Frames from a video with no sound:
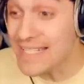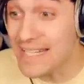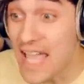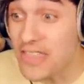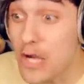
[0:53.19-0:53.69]
need
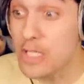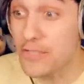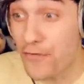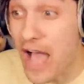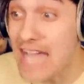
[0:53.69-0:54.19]
to get there
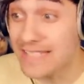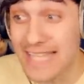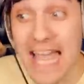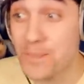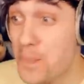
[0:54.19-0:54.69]
as fast
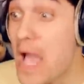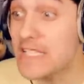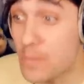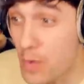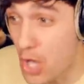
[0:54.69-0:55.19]
as
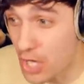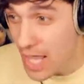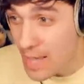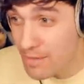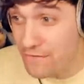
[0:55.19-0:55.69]
possible
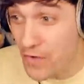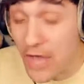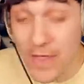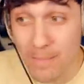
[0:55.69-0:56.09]
before